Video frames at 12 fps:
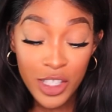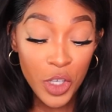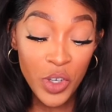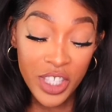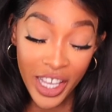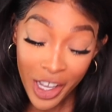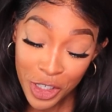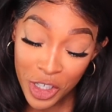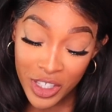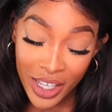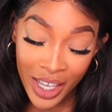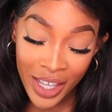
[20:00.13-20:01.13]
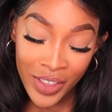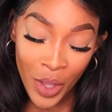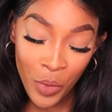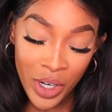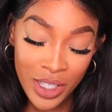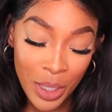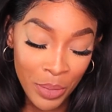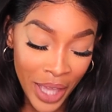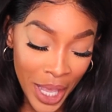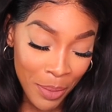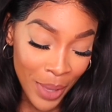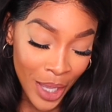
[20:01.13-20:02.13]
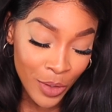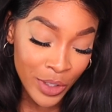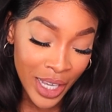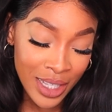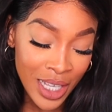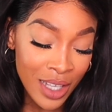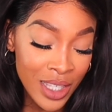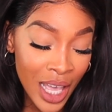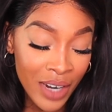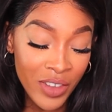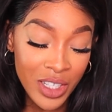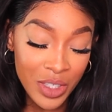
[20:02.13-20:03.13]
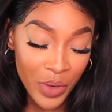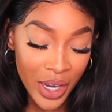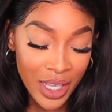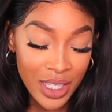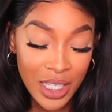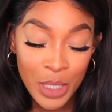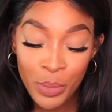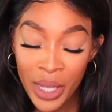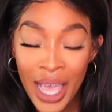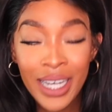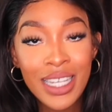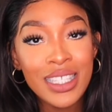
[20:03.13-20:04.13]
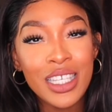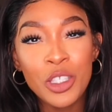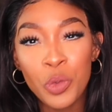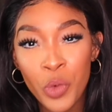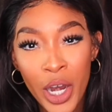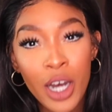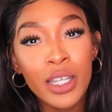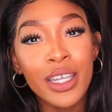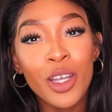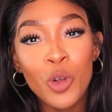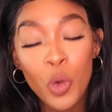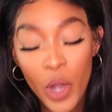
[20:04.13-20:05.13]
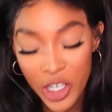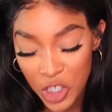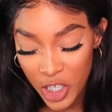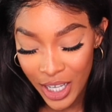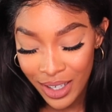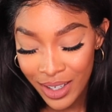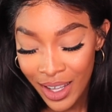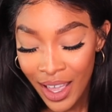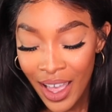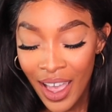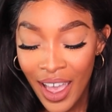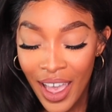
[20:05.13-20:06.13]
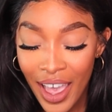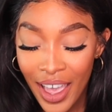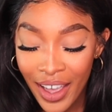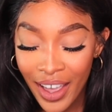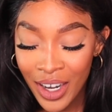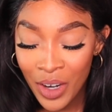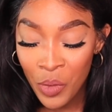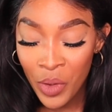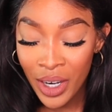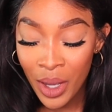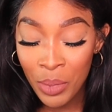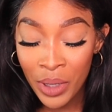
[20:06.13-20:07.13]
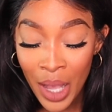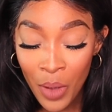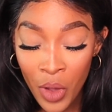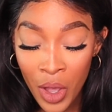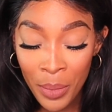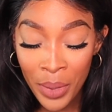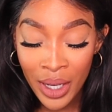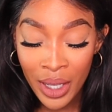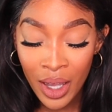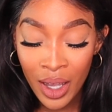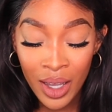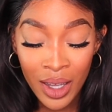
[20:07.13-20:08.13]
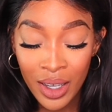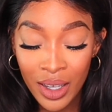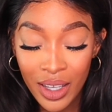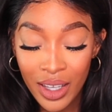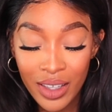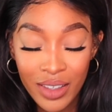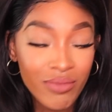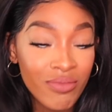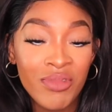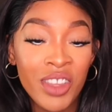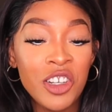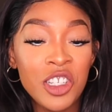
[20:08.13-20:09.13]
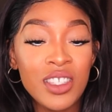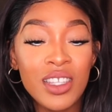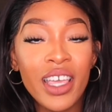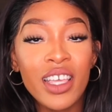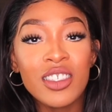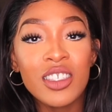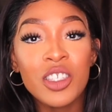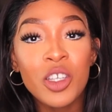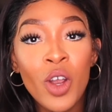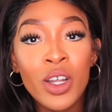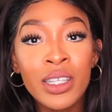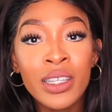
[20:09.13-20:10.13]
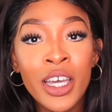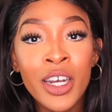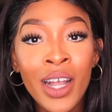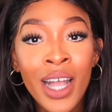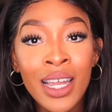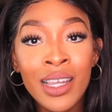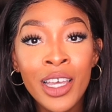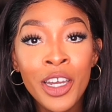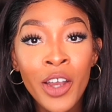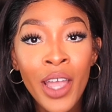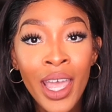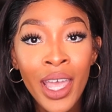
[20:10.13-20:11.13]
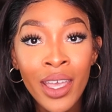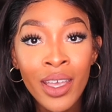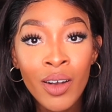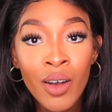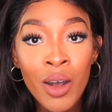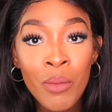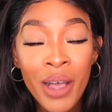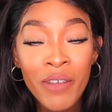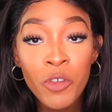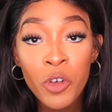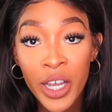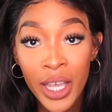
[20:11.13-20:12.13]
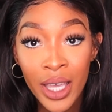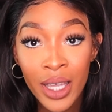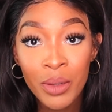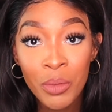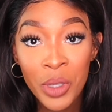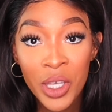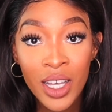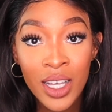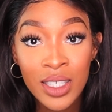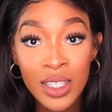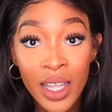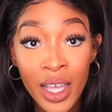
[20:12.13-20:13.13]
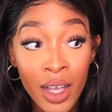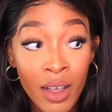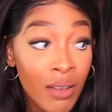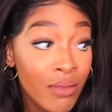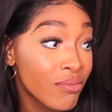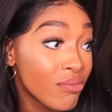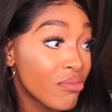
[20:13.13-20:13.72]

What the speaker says: so it's interesting that when it's a black man who dates outside of his race, his blackness is rarely questioned. And when a black woman, they're just like, it's a scarlet letter. I got a letter A on my forehead because it's like, oh,